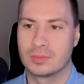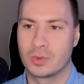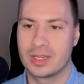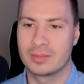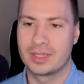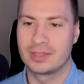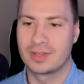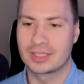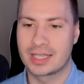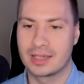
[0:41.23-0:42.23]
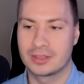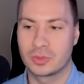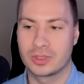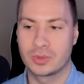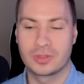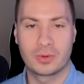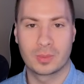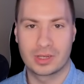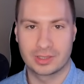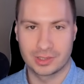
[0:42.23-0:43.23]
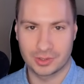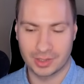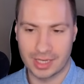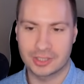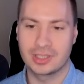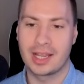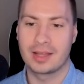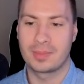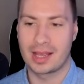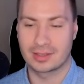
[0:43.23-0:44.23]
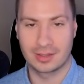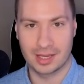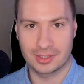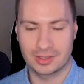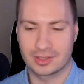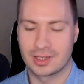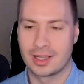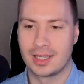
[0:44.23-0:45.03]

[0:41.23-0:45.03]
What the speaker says: We have been investigating the 2024 presidential election and past elections,